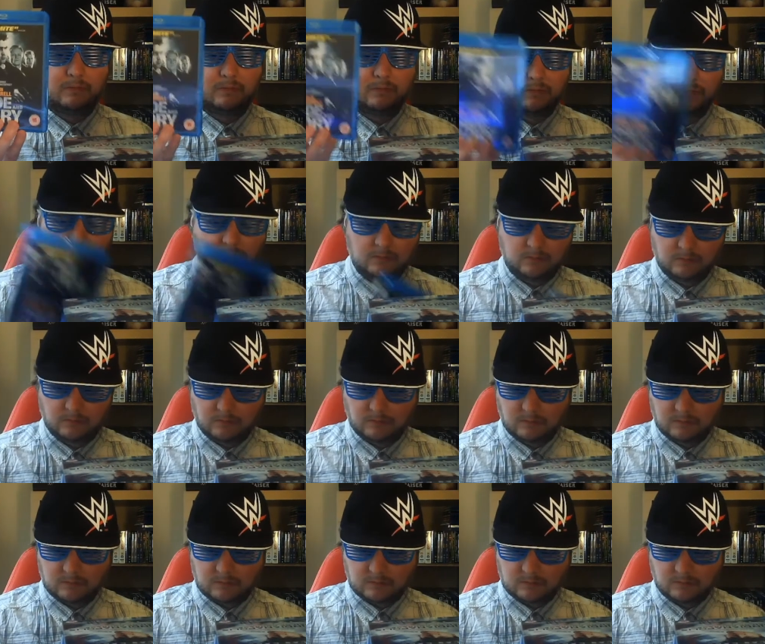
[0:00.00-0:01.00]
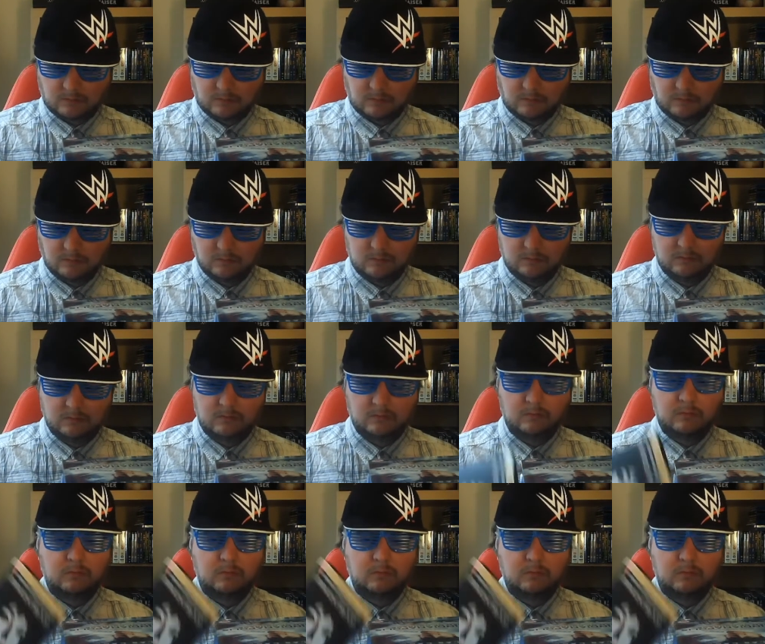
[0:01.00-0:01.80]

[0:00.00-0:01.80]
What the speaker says: [no speech]